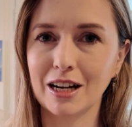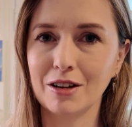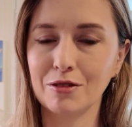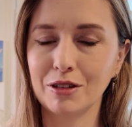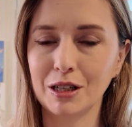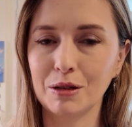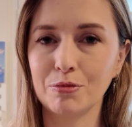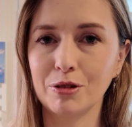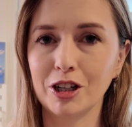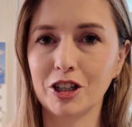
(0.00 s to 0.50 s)
I
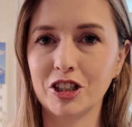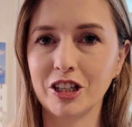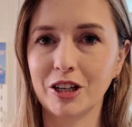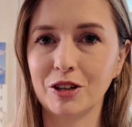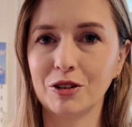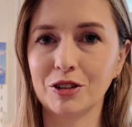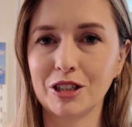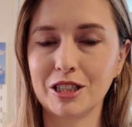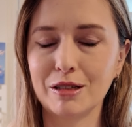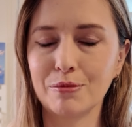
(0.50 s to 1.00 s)
really
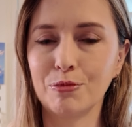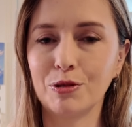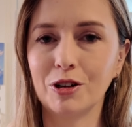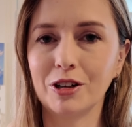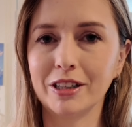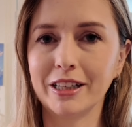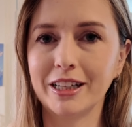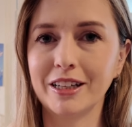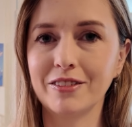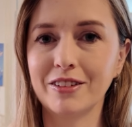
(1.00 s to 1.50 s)
appreciate all the
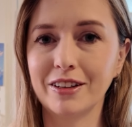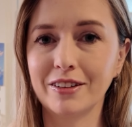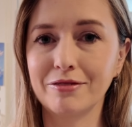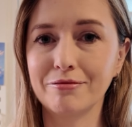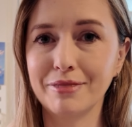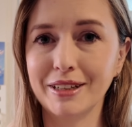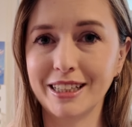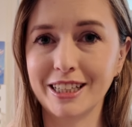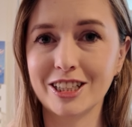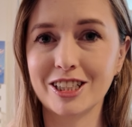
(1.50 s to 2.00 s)
support that you've
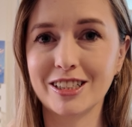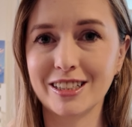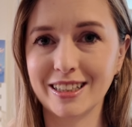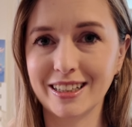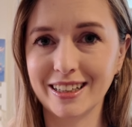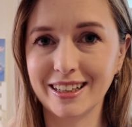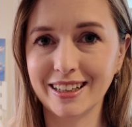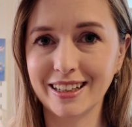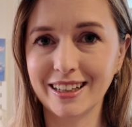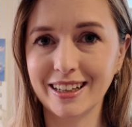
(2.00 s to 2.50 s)
given me this
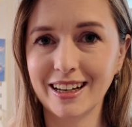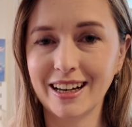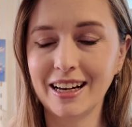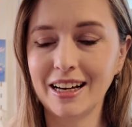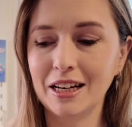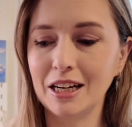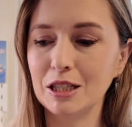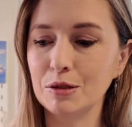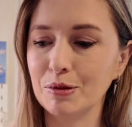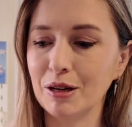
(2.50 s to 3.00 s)
year.
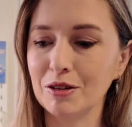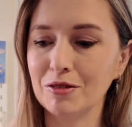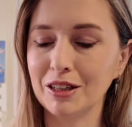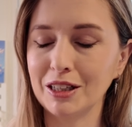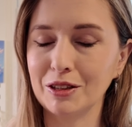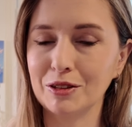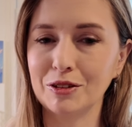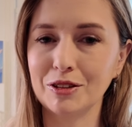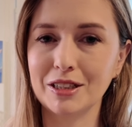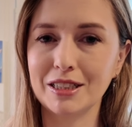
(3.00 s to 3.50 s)
It's been
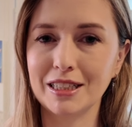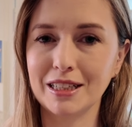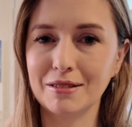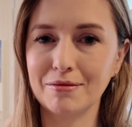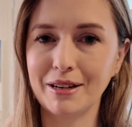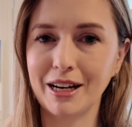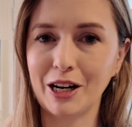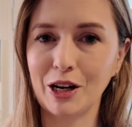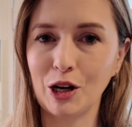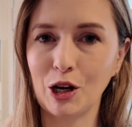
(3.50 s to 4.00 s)
really
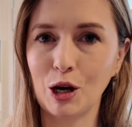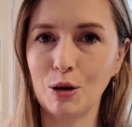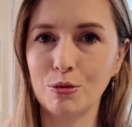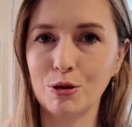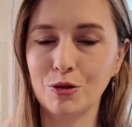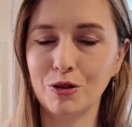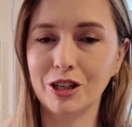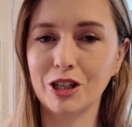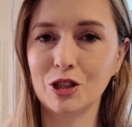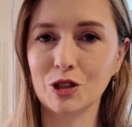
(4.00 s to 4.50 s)
awesome, and I
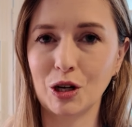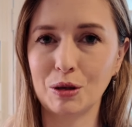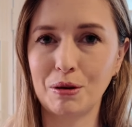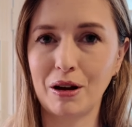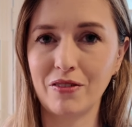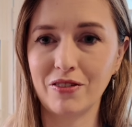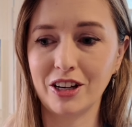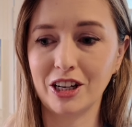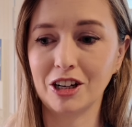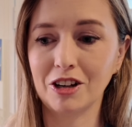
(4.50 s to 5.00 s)
hope you enjoy
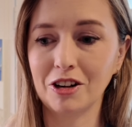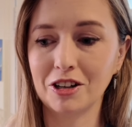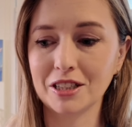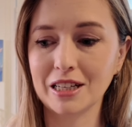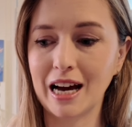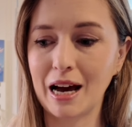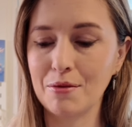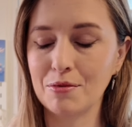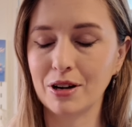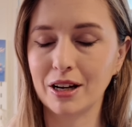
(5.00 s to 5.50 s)
my
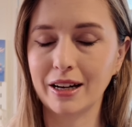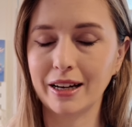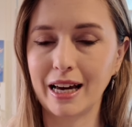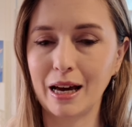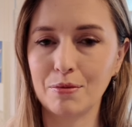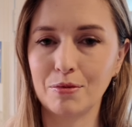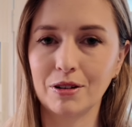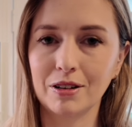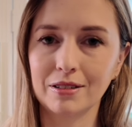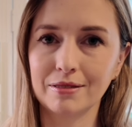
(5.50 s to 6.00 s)
videos. I'm going to
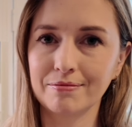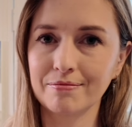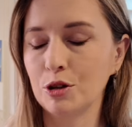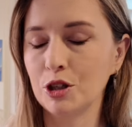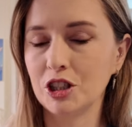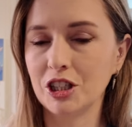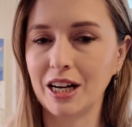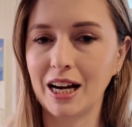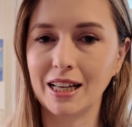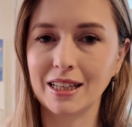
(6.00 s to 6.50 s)
keep on
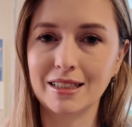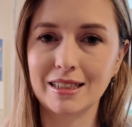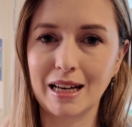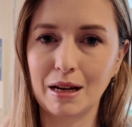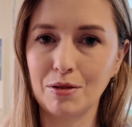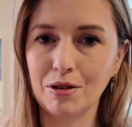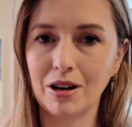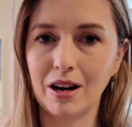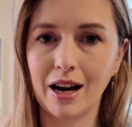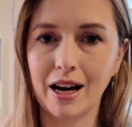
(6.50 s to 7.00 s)
pushing out the
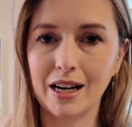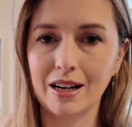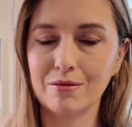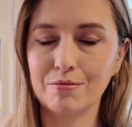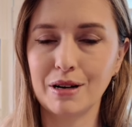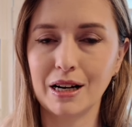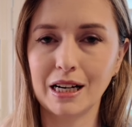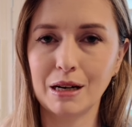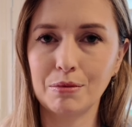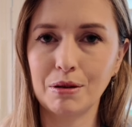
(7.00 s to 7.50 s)
same kind
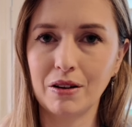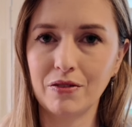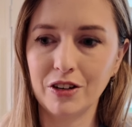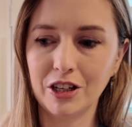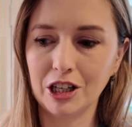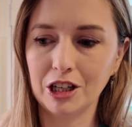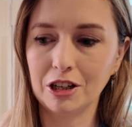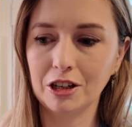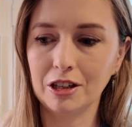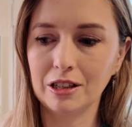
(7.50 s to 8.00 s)
of market prep
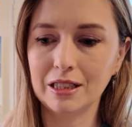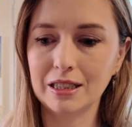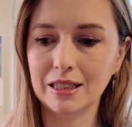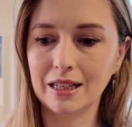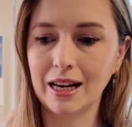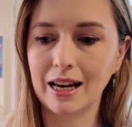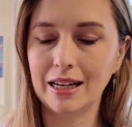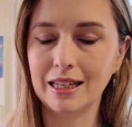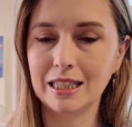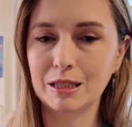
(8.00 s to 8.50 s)

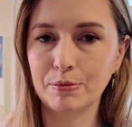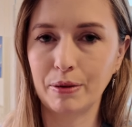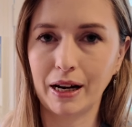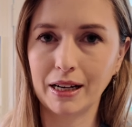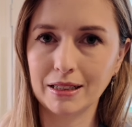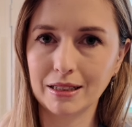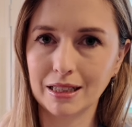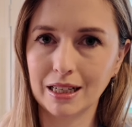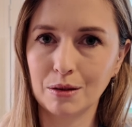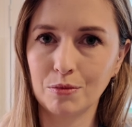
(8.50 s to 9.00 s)
videos and
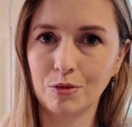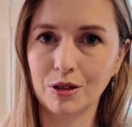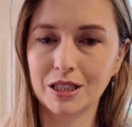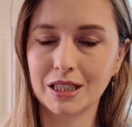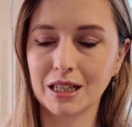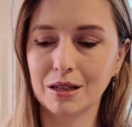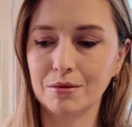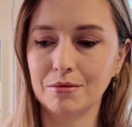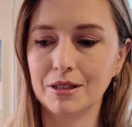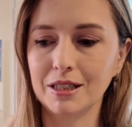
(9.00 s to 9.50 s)
spice it up
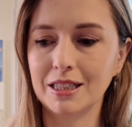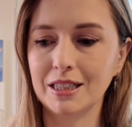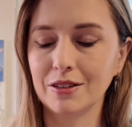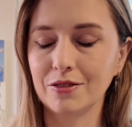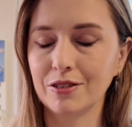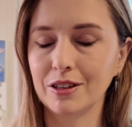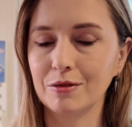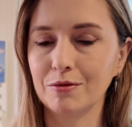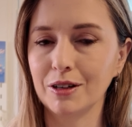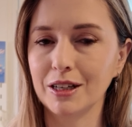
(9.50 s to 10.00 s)
with some
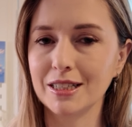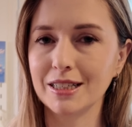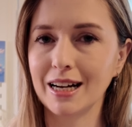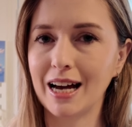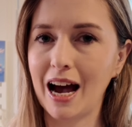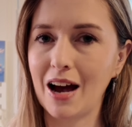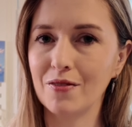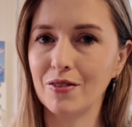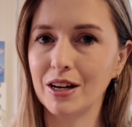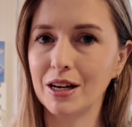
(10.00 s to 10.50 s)
different ones
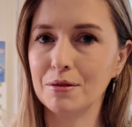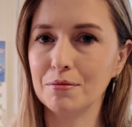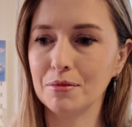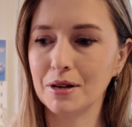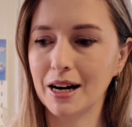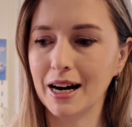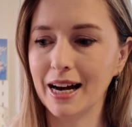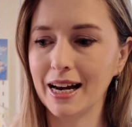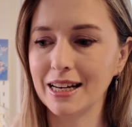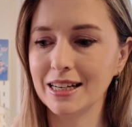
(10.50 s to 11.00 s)
that I have in
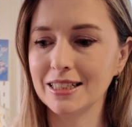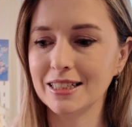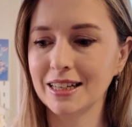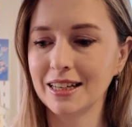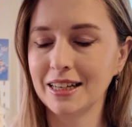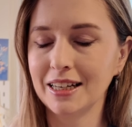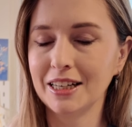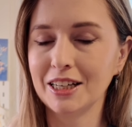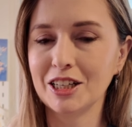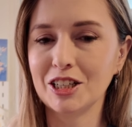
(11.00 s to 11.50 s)

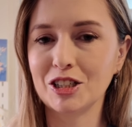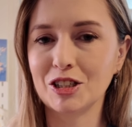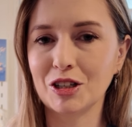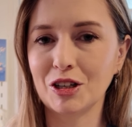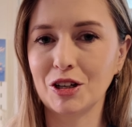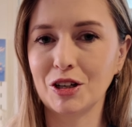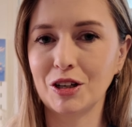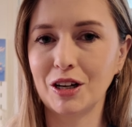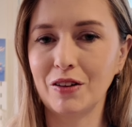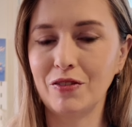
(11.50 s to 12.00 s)
mind.
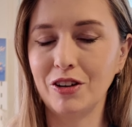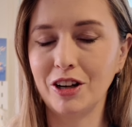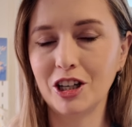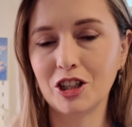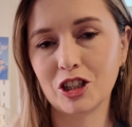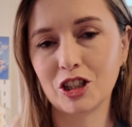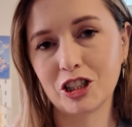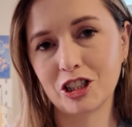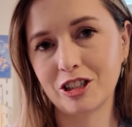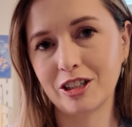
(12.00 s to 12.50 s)
So if you're
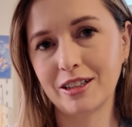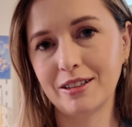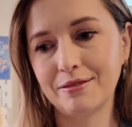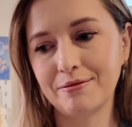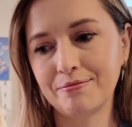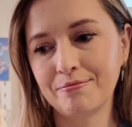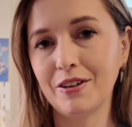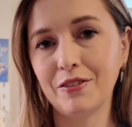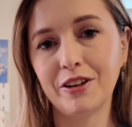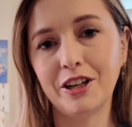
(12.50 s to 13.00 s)
interested,
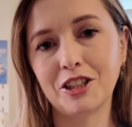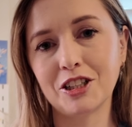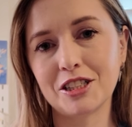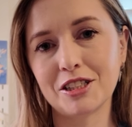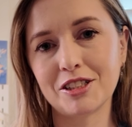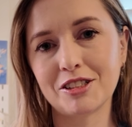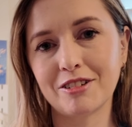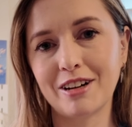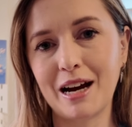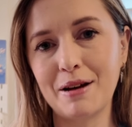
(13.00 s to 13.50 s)
feel free to
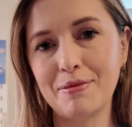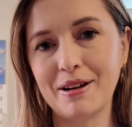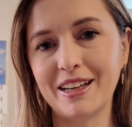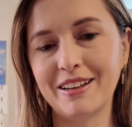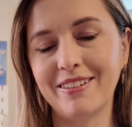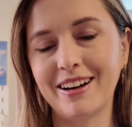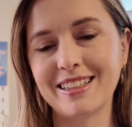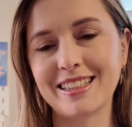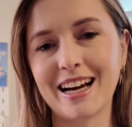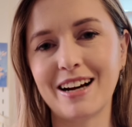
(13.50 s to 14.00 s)
subscribe.
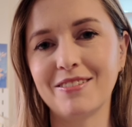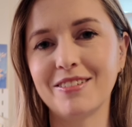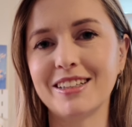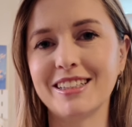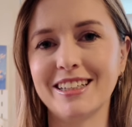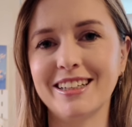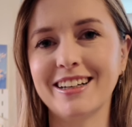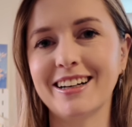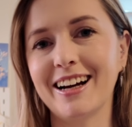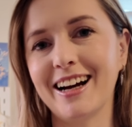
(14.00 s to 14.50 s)
Otherwise, I will
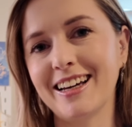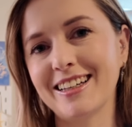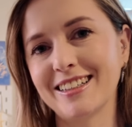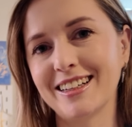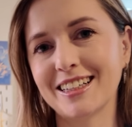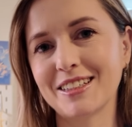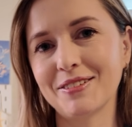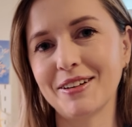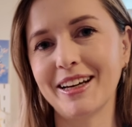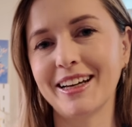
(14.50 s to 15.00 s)
see you guys
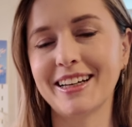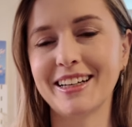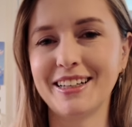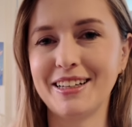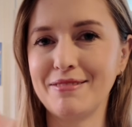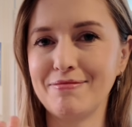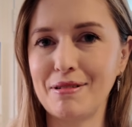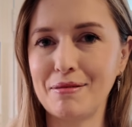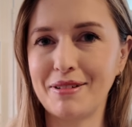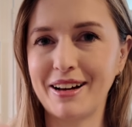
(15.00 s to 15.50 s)
next week.
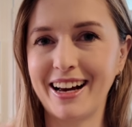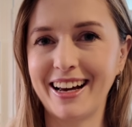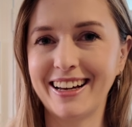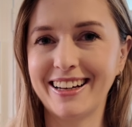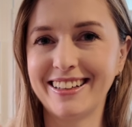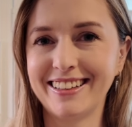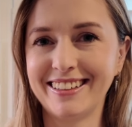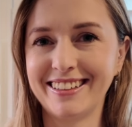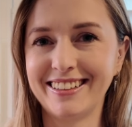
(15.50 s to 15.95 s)
Bye bye.